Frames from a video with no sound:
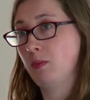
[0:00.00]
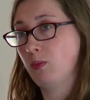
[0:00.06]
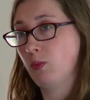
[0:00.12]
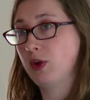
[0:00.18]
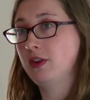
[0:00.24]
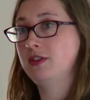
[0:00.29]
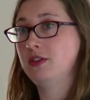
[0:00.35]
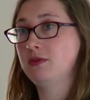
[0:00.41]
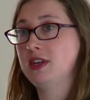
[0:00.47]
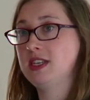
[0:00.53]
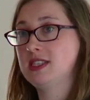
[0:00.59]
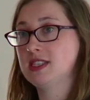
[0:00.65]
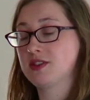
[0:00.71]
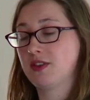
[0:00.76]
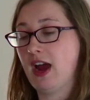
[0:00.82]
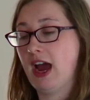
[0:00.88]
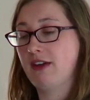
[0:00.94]
one of the
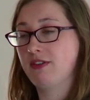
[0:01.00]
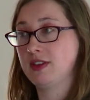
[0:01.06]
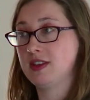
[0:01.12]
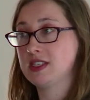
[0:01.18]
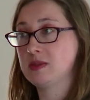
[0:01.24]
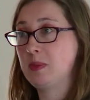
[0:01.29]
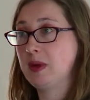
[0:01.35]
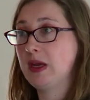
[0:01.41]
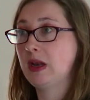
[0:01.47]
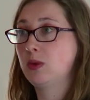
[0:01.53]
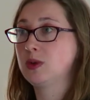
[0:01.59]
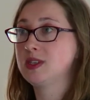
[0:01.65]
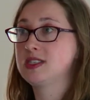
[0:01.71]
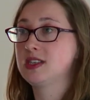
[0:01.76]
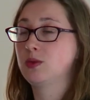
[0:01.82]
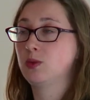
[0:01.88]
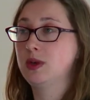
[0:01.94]
reasons for having this bill
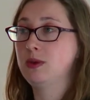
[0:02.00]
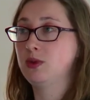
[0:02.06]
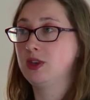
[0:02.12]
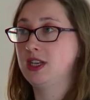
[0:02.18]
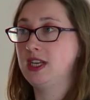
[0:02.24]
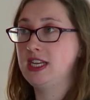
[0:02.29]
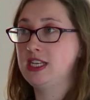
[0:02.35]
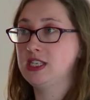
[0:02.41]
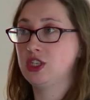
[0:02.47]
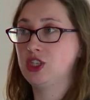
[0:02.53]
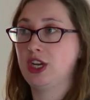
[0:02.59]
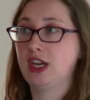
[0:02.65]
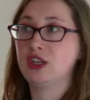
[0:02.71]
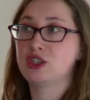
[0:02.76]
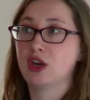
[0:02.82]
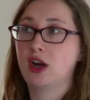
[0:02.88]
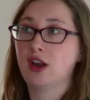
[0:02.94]
was that we would need to
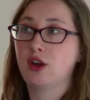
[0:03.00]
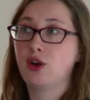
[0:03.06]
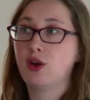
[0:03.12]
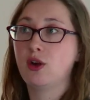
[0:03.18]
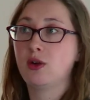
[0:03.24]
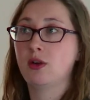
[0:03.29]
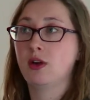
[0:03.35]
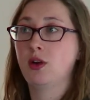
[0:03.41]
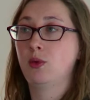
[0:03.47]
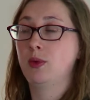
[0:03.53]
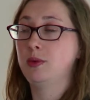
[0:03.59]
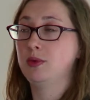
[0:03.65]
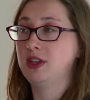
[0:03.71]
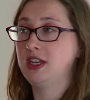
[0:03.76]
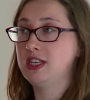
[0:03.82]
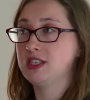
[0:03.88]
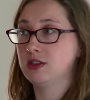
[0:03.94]
change our law, we
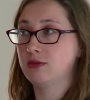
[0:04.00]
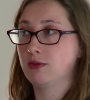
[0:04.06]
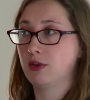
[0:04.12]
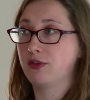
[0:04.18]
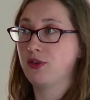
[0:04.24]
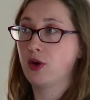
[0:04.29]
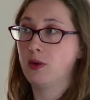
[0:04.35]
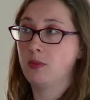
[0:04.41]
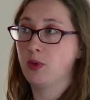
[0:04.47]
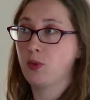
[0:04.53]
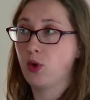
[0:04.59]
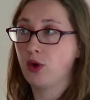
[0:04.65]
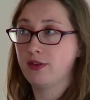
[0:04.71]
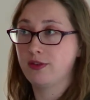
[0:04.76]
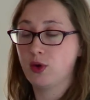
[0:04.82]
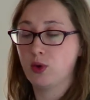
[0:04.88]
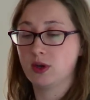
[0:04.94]
would need to reform the
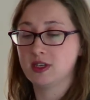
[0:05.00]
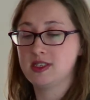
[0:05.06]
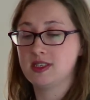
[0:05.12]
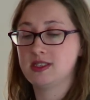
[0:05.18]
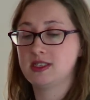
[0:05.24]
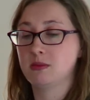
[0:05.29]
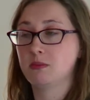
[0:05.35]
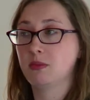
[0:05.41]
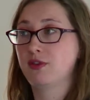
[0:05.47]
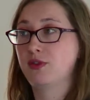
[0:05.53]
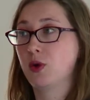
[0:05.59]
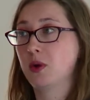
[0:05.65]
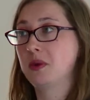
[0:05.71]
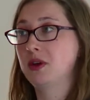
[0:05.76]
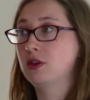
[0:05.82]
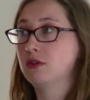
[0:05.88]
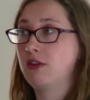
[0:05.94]
ward of court system before
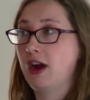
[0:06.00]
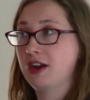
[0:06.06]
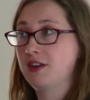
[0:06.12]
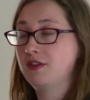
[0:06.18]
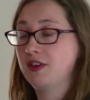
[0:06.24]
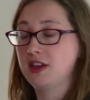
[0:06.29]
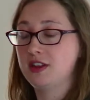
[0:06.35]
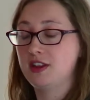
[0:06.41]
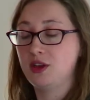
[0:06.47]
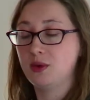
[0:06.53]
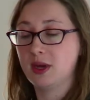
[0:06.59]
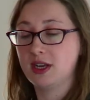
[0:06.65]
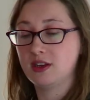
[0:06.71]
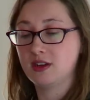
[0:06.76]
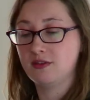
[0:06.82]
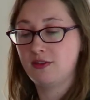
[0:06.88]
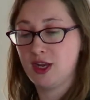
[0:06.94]
we could ratify the
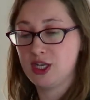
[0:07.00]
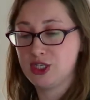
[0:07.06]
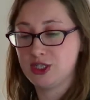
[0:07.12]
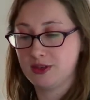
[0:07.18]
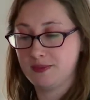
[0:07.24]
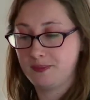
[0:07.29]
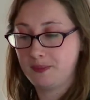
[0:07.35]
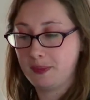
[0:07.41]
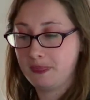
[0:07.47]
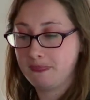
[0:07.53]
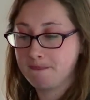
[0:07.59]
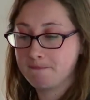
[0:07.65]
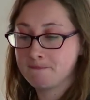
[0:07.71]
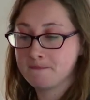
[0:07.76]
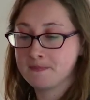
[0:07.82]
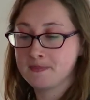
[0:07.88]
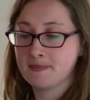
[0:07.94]
UN Convention.
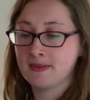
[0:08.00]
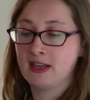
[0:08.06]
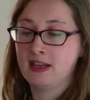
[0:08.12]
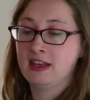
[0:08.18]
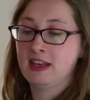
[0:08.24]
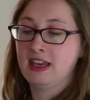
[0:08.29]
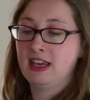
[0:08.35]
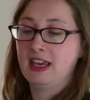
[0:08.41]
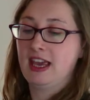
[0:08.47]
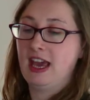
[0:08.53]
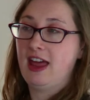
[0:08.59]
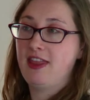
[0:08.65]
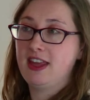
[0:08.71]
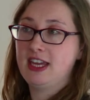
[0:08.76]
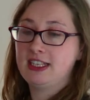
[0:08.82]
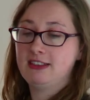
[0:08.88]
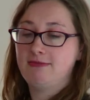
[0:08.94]
And
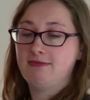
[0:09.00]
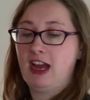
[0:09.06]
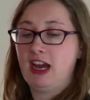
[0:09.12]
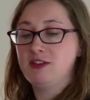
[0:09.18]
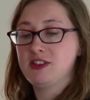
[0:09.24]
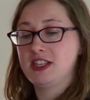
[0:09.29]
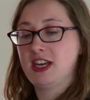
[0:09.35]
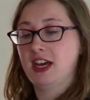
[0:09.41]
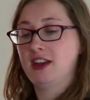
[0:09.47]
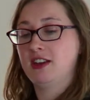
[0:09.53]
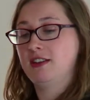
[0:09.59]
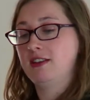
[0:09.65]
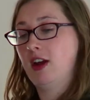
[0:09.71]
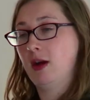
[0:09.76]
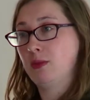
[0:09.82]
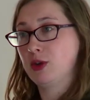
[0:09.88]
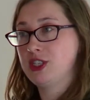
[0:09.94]
then after that,
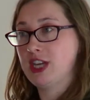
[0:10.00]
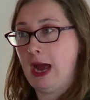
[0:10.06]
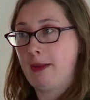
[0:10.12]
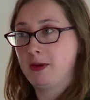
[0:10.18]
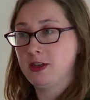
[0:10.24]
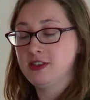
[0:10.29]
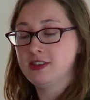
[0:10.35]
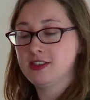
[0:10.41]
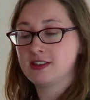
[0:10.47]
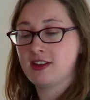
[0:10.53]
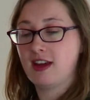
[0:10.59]
not much happened